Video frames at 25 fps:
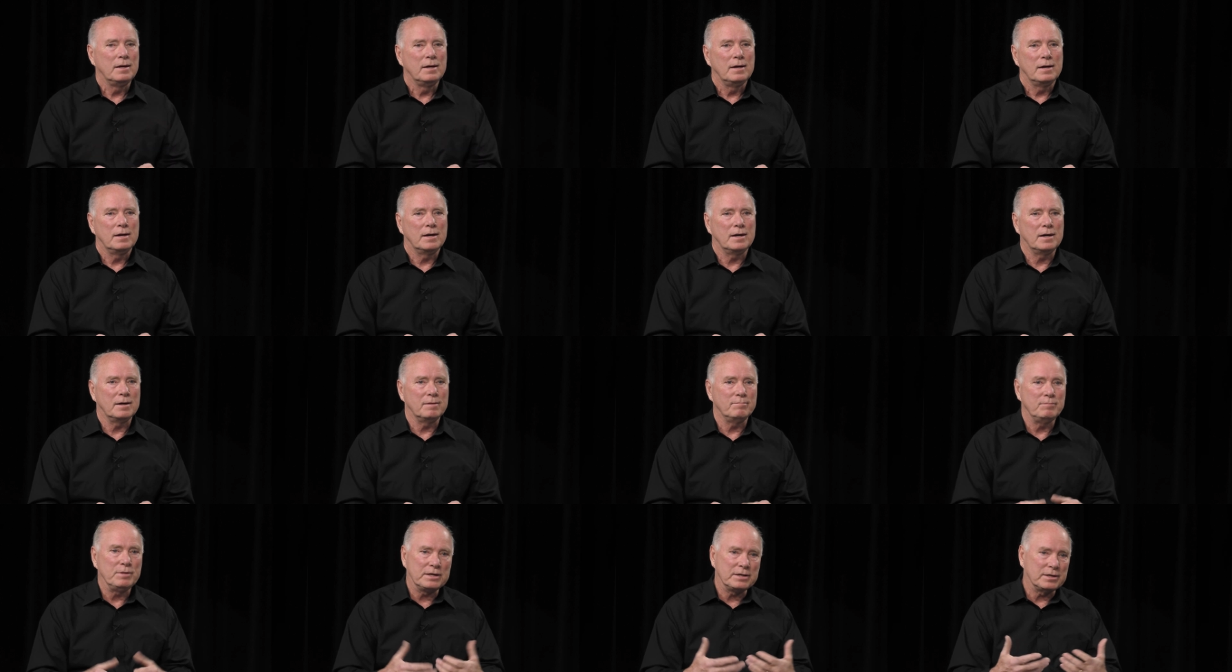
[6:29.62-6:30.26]

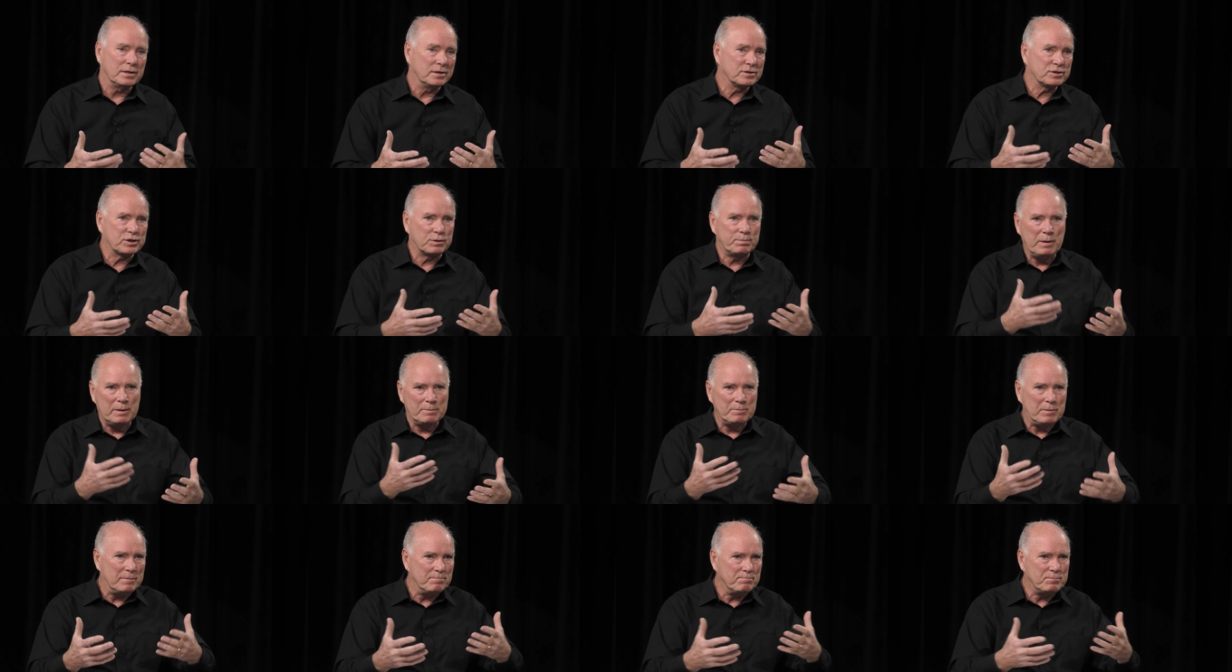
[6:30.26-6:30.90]
Um, because
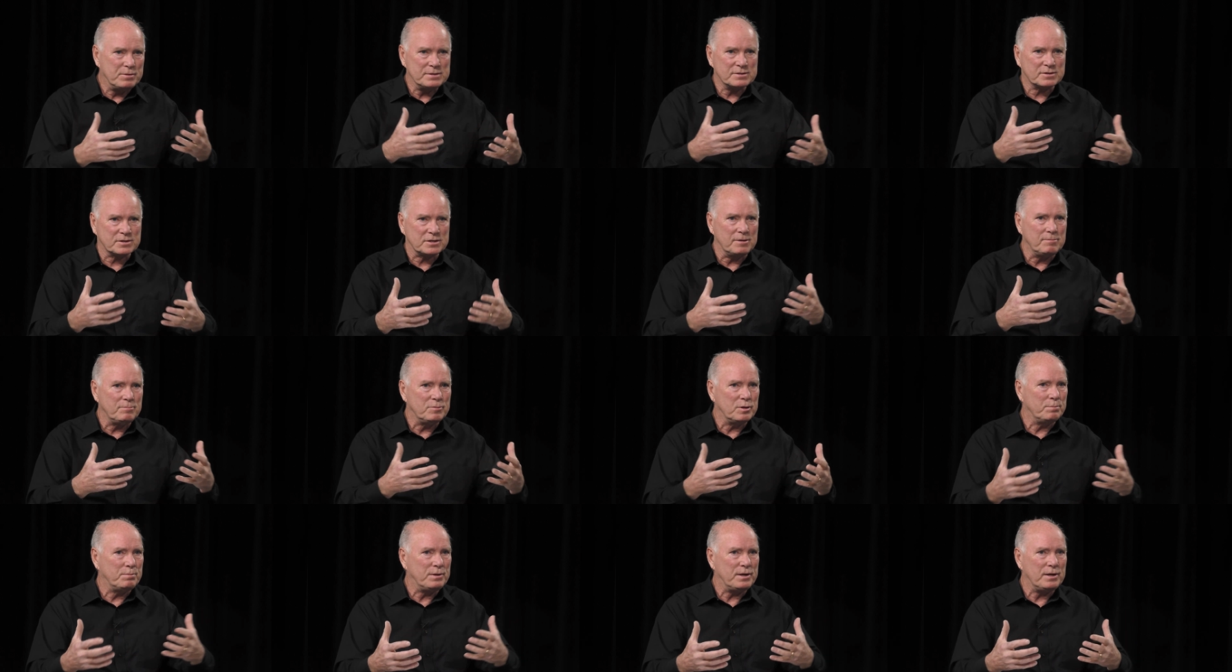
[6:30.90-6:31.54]
commitment be,
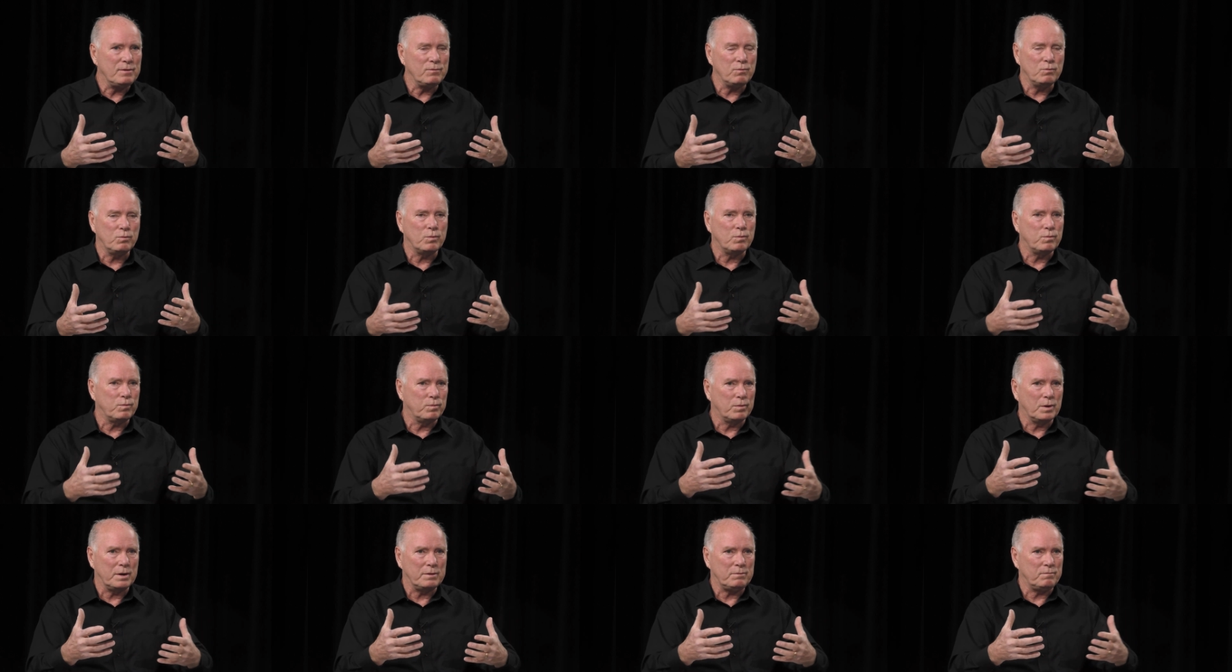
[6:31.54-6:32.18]
seemed to be
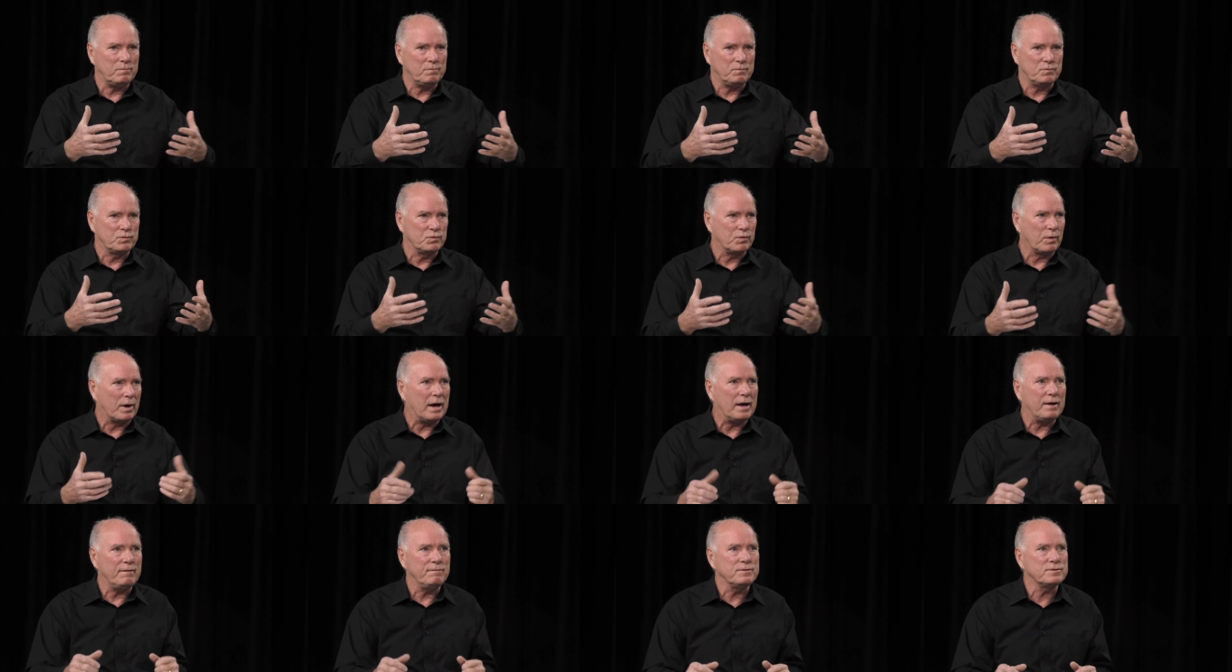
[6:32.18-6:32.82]
what
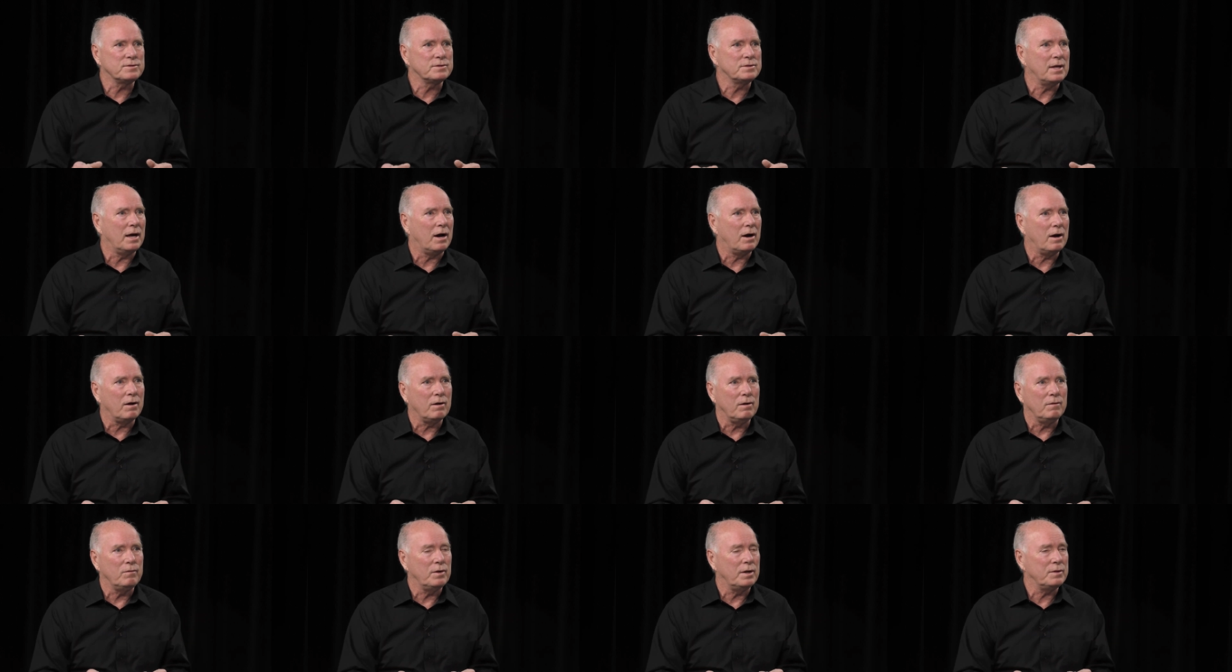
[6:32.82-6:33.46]
drives
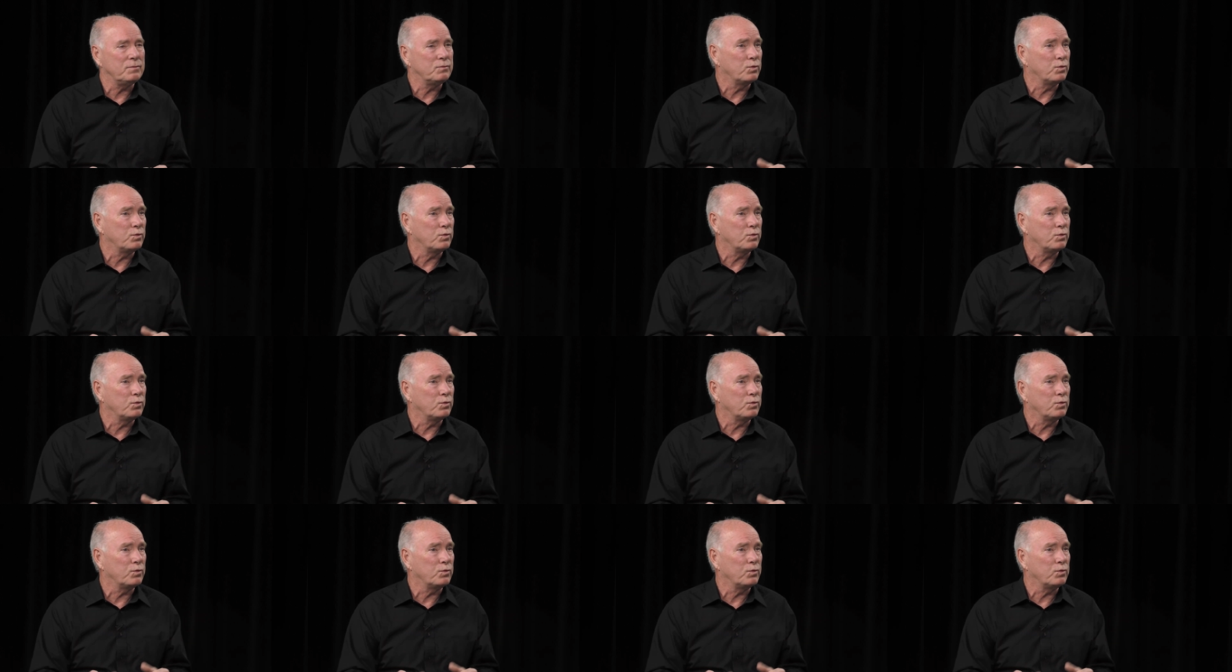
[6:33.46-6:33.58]
our,